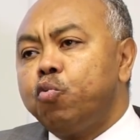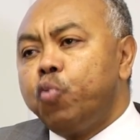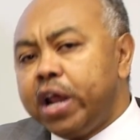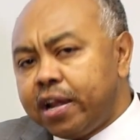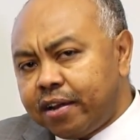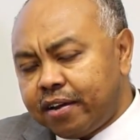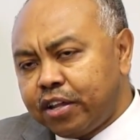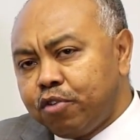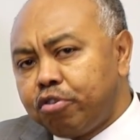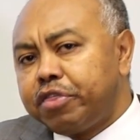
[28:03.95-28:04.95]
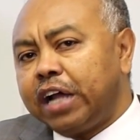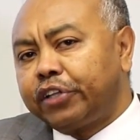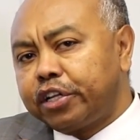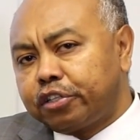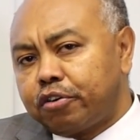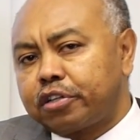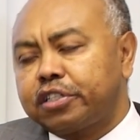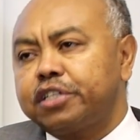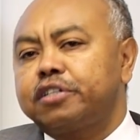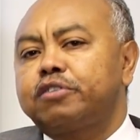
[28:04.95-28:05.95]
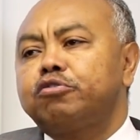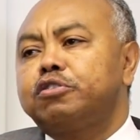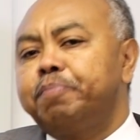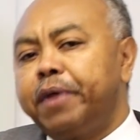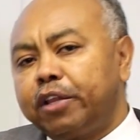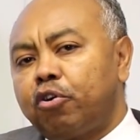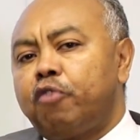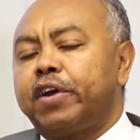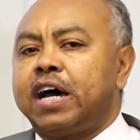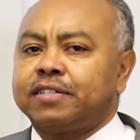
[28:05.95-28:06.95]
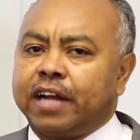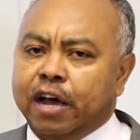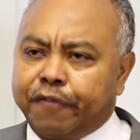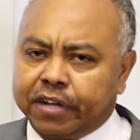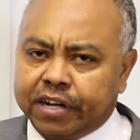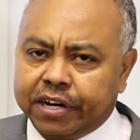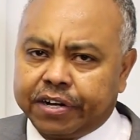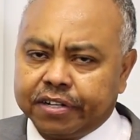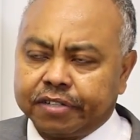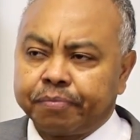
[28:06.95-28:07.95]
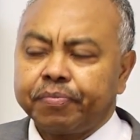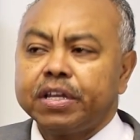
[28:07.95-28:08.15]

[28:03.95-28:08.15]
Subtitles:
will use that resources to spread over other African countries.